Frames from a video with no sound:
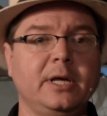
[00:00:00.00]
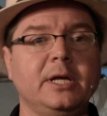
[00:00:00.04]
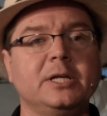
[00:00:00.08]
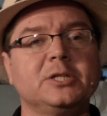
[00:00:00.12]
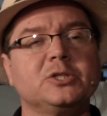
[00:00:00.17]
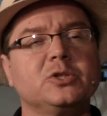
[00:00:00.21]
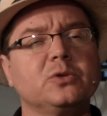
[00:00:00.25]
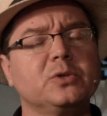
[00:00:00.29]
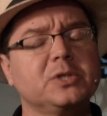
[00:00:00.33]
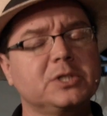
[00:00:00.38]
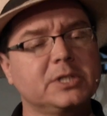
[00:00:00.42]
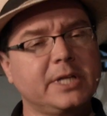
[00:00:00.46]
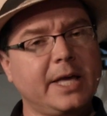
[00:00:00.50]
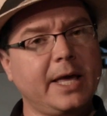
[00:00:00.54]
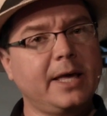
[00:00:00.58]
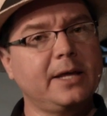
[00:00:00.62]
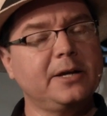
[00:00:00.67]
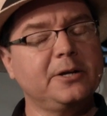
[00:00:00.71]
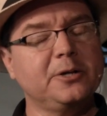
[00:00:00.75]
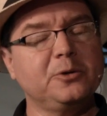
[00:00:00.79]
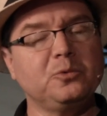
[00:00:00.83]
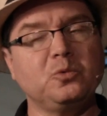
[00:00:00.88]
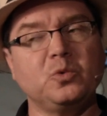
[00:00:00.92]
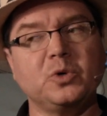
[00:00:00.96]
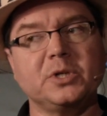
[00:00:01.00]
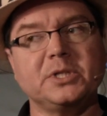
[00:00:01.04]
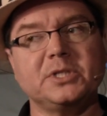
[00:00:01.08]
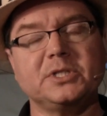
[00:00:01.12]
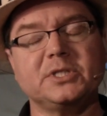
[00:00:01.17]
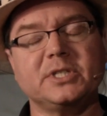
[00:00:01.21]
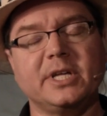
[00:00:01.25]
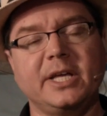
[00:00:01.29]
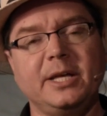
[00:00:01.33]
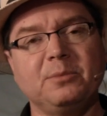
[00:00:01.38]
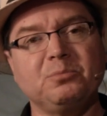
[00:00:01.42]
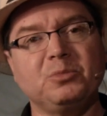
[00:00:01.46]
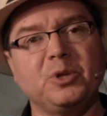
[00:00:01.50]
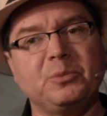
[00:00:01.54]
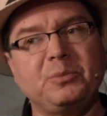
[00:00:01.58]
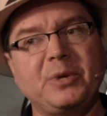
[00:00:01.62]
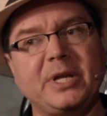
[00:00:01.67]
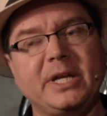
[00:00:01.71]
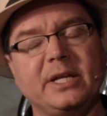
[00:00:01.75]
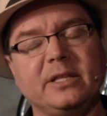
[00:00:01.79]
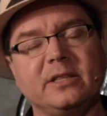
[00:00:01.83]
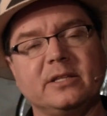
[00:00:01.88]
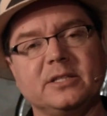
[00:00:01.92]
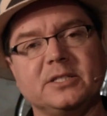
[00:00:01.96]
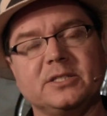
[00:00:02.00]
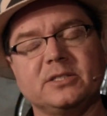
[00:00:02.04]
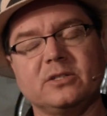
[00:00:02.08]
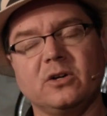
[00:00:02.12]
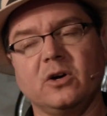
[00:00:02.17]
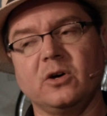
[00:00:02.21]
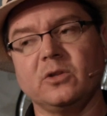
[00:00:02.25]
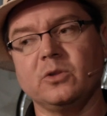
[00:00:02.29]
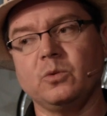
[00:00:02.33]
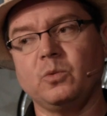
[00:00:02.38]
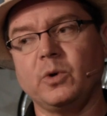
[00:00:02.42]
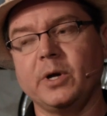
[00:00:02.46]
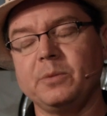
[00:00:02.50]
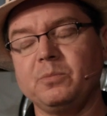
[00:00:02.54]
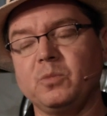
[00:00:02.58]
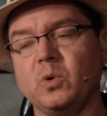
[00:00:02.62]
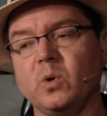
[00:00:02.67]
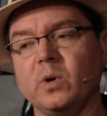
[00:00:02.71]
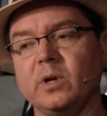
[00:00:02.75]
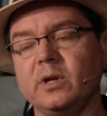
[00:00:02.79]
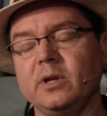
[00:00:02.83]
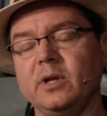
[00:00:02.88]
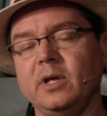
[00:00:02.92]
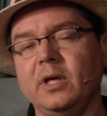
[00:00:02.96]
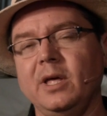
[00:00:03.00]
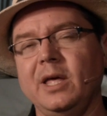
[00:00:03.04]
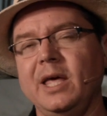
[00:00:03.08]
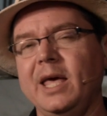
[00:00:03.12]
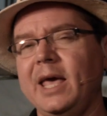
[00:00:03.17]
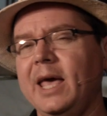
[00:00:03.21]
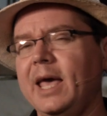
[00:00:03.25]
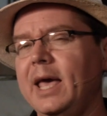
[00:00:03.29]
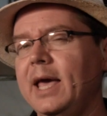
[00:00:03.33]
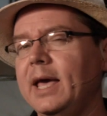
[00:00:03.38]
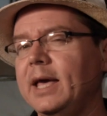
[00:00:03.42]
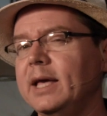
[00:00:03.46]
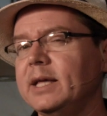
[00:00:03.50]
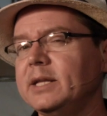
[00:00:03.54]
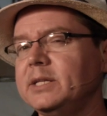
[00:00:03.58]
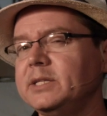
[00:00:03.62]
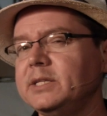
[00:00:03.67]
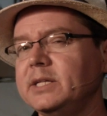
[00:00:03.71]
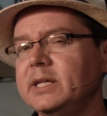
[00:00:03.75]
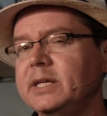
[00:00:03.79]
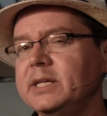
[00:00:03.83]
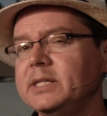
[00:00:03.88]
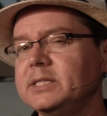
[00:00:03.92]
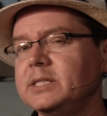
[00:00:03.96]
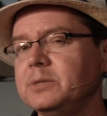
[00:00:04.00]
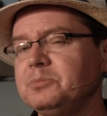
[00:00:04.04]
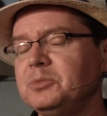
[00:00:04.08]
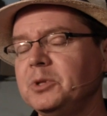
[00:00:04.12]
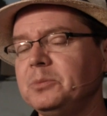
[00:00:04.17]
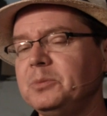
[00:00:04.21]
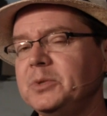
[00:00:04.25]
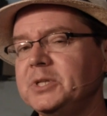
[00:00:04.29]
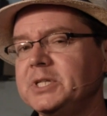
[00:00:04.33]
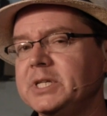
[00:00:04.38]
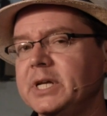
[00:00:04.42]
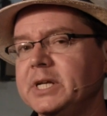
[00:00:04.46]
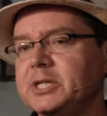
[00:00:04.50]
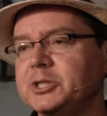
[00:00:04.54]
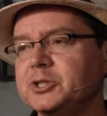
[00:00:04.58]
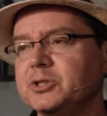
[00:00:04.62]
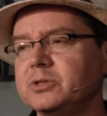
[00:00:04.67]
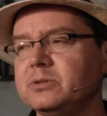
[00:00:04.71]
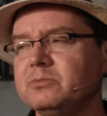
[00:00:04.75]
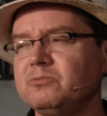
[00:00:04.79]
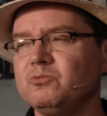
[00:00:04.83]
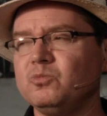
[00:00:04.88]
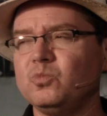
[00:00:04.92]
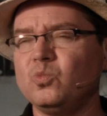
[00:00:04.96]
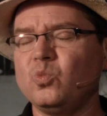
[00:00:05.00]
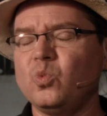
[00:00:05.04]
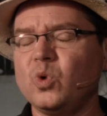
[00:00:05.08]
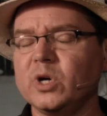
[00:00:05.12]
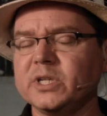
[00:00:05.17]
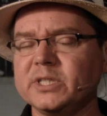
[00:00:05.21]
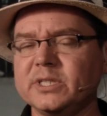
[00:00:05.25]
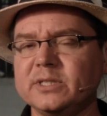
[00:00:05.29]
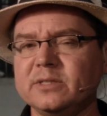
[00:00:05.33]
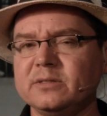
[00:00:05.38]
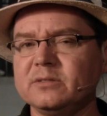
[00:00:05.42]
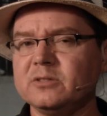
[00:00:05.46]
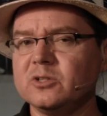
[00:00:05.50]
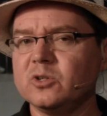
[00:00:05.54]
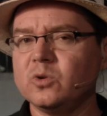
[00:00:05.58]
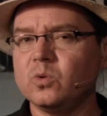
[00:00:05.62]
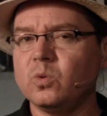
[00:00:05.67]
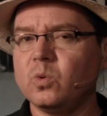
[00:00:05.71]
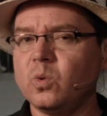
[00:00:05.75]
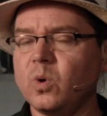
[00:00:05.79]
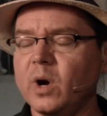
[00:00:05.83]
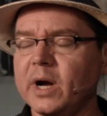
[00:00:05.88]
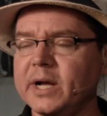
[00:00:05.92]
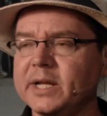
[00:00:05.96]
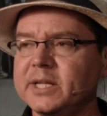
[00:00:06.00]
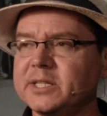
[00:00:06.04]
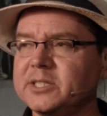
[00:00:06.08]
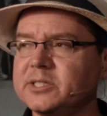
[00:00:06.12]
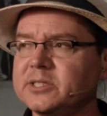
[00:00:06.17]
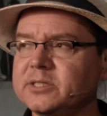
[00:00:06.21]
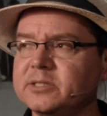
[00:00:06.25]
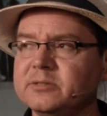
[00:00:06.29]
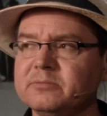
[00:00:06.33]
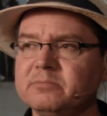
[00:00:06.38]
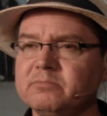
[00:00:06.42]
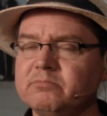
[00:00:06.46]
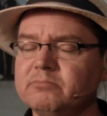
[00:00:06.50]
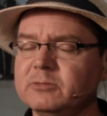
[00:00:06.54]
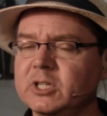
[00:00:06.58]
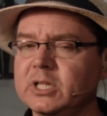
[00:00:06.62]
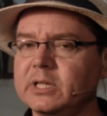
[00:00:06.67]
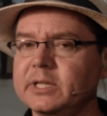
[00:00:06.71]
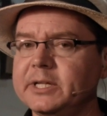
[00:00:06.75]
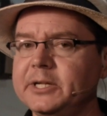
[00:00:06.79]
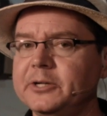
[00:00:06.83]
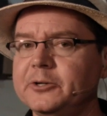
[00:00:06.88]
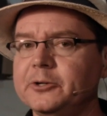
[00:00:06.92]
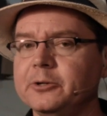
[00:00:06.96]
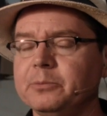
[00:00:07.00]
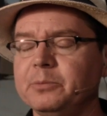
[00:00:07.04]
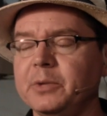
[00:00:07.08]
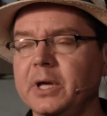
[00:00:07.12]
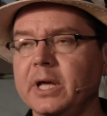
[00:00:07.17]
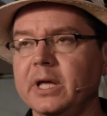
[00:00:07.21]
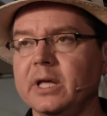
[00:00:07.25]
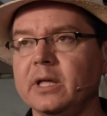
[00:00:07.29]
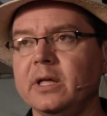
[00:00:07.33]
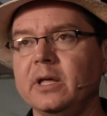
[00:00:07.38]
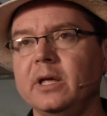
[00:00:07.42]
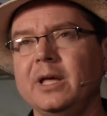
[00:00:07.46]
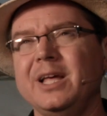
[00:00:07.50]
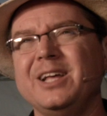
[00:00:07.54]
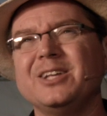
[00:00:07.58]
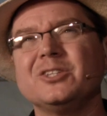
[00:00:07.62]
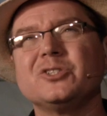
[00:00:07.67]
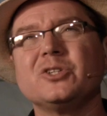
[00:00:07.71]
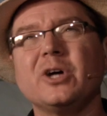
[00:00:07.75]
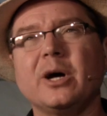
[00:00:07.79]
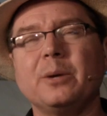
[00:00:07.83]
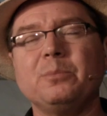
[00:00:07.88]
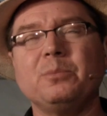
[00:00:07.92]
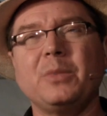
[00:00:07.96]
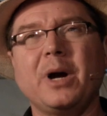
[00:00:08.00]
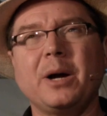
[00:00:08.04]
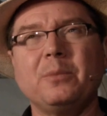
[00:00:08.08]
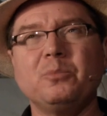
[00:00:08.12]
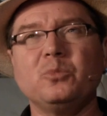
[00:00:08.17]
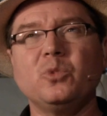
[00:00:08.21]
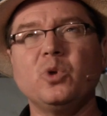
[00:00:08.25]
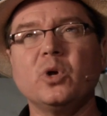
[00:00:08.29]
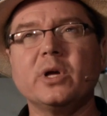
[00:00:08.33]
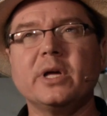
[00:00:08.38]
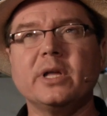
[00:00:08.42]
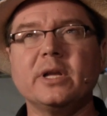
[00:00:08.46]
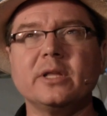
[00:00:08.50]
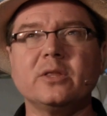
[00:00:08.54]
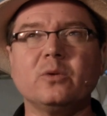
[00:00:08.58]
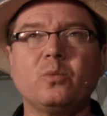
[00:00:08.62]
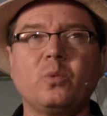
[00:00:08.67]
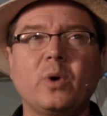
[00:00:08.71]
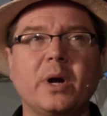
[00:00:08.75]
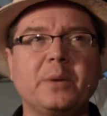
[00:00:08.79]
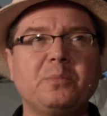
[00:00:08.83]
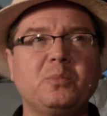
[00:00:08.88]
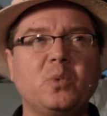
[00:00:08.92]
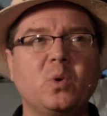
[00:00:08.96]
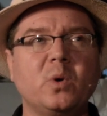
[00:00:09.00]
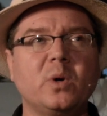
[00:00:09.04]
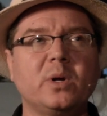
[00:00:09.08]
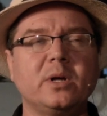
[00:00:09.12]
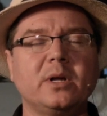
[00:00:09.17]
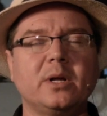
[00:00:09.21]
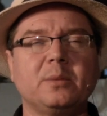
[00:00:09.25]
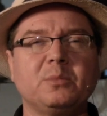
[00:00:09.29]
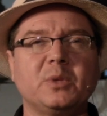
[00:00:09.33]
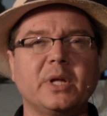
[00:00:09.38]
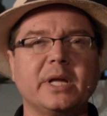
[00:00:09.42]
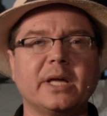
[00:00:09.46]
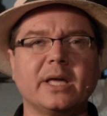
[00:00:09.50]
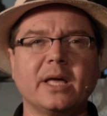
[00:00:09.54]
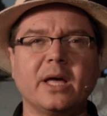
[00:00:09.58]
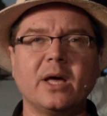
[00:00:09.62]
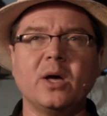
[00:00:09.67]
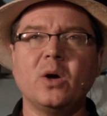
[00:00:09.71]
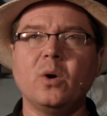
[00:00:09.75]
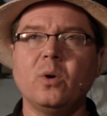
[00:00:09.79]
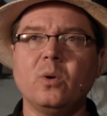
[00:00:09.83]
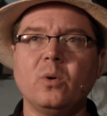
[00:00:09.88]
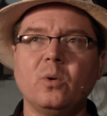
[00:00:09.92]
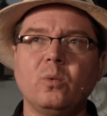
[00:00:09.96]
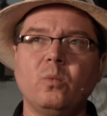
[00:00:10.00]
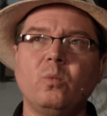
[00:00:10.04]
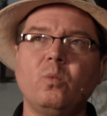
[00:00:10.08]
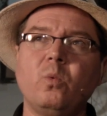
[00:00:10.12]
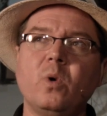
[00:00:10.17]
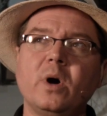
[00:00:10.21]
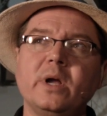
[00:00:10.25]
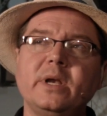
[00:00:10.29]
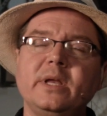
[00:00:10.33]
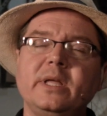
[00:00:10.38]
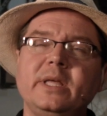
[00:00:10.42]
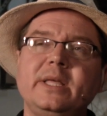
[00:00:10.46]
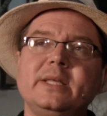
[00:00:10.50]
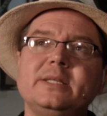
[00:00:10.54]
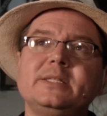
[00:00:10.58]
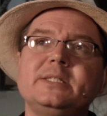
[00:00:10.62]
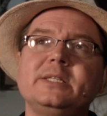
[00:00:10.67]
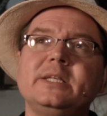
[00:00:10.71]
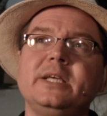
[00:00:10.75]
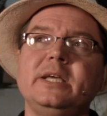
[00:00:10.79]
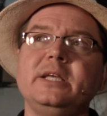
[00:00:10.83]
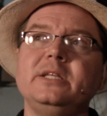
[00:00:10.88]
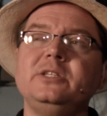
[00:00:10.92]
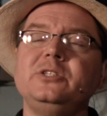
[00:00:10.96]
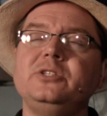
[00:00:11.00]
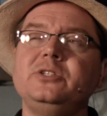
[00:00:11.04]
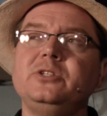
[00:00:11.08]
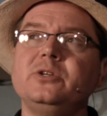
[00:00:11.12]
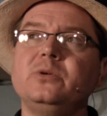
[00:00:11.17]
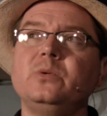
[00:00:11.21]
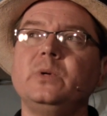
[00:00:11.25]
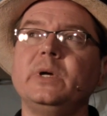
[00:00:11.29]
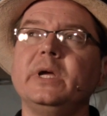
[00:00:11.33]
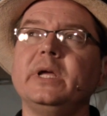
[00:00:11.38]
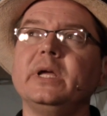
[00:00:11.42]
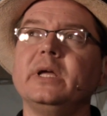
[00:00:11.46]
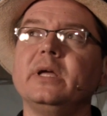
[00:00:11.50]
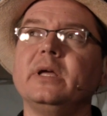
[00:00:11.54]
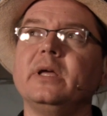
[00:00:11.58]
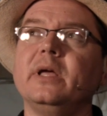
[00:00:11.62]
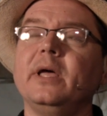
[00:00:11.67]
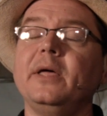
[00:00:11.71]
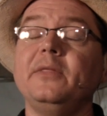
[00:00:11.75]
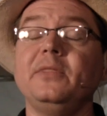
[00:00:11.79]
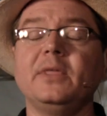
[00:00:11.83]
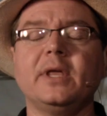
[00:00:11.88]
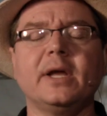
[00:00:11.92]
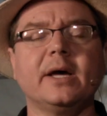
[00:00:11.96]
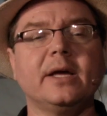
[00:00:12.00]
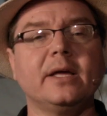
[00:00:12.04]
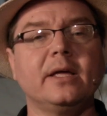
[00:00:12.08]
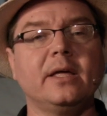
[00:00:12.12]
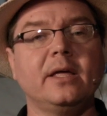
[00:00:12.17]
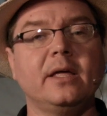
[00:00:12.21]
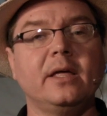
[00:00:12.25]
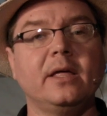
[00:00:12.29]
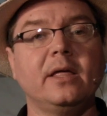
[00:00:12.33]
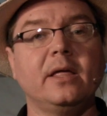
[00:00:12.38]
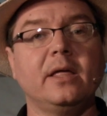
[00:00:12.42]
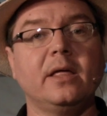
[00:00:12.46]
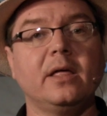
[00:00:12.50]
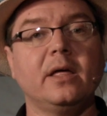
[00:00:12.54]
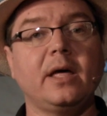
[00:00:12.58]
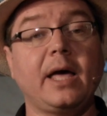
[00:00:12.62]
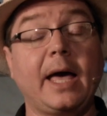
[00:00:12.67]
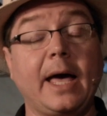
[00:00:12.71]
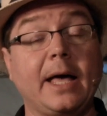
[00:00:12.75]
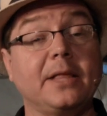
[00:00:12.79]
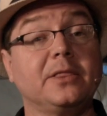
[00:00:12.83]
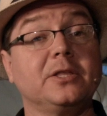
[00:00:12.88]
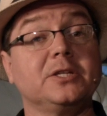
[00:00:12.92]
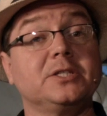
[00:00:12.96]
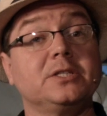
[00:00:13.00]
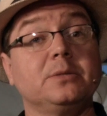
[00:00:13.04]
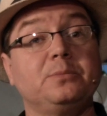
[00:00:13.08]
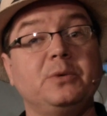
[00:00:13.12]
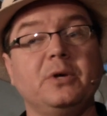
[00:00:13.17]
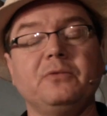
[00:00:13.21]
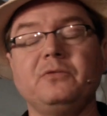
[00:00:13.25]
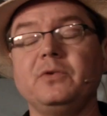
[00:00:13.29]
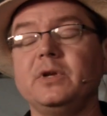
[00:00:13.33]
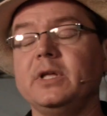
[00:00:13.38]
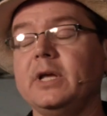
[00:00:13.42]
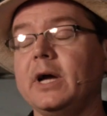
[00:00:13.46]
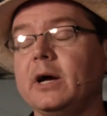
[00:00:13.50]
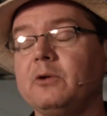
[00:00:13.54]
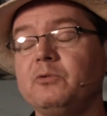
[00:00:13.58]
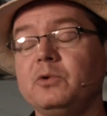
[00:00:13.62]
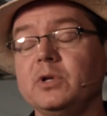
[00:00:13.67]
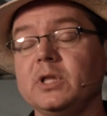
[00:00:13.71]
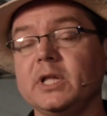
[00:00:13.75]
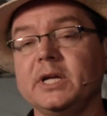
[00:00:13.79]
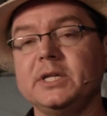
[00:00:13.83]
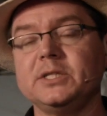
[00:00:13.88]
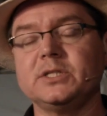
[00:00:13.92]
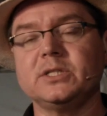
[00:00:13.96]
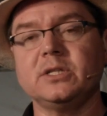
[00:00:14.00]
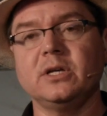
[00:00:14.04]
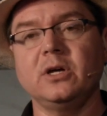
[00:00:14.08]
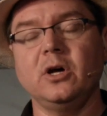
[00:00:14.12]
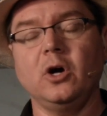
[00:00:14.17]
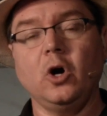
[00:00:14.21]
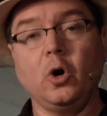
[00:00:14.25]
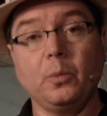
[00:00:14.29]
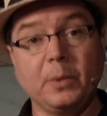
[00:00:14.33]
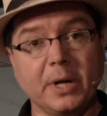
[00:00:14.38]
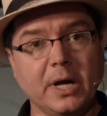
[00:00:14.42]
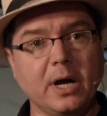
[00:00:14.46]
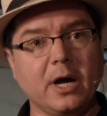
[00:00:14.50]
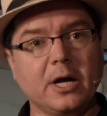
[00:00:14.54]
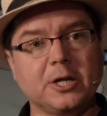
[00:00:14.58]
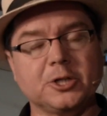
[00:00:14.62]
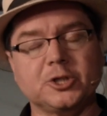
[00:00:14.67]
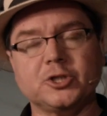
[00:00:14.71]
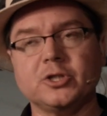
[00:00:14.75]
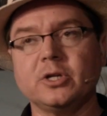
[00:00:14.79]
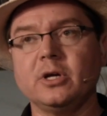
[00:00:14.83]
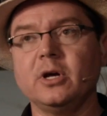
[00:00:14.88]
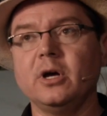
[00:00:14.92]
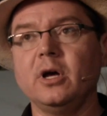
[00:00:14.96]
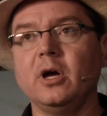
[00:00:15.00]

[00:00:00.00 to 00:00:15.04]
So this candidate was implementing this on the whiteboard, and his implementation wasn't quite clear to me. So I'm looking at the whiteboard and I'm like, what is he doing? And then I had this epiphany. I realized, oh my gosh,